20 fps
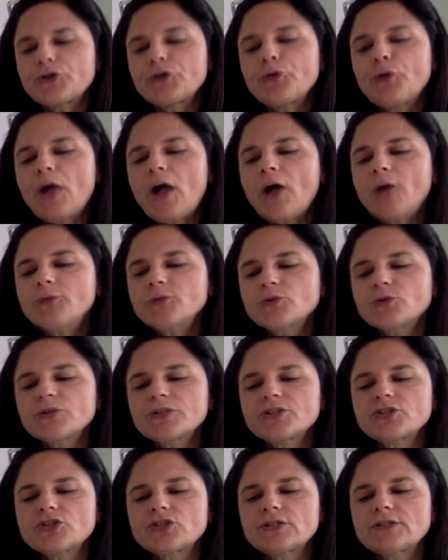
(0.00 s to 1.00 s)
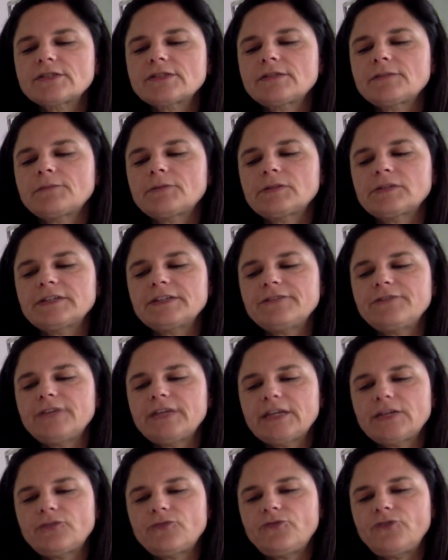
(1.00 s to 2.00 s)
who helped Christians in believing
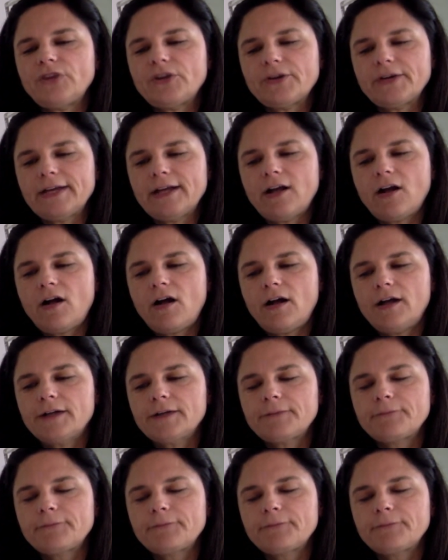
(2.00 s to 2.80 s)
and fearing God.